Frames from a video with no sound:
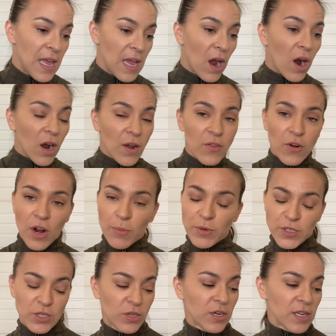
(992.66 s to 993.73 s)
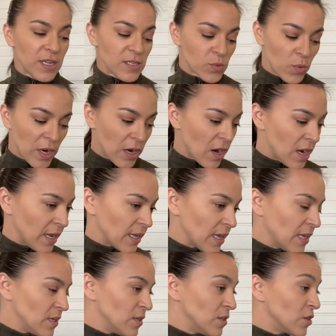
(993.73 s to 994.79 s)
Are there opportunities where I
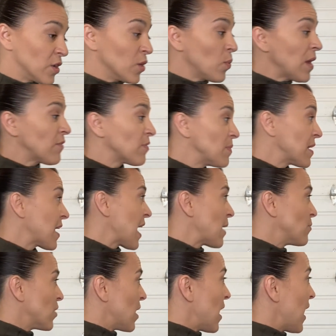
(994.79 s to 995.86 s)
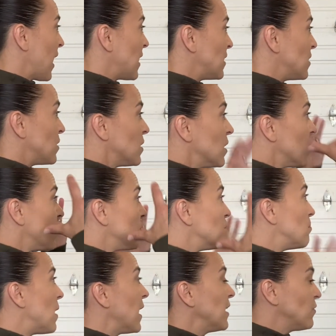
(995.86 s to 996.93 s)
can turn away from the camera and
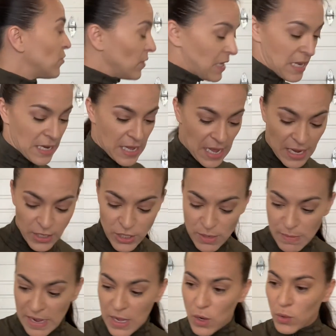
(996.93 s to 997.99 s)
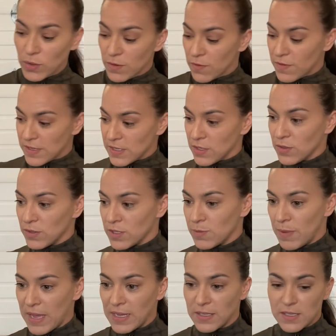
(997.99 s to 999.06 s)
mindfully engage in my own physical
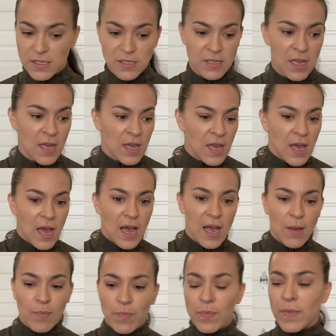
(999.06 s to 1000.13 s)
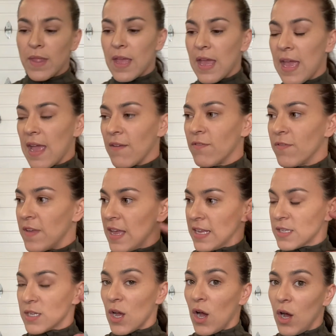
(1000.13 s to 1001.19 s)
space? If
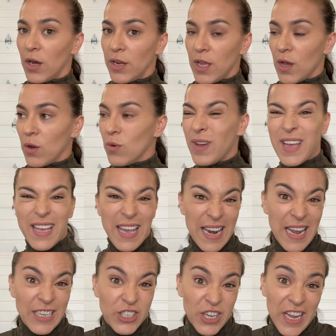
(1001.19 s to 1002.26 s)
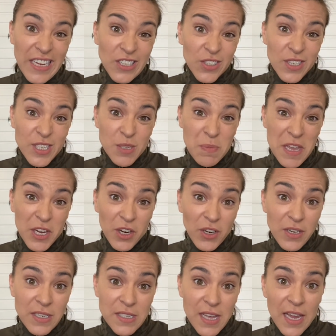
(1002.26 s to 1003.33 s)
it's audio, can I change the speaker?
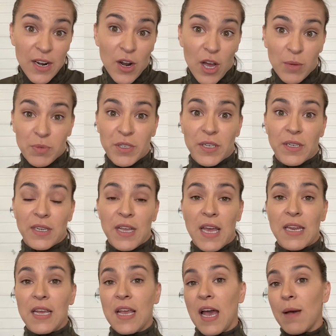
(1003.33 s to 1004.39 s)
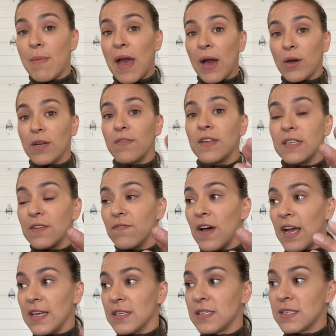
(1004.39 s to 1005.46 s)
Is that an option? Can it come out of the
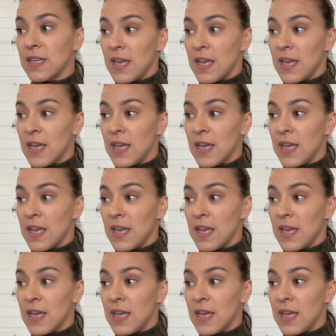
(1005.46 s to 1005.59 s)
device?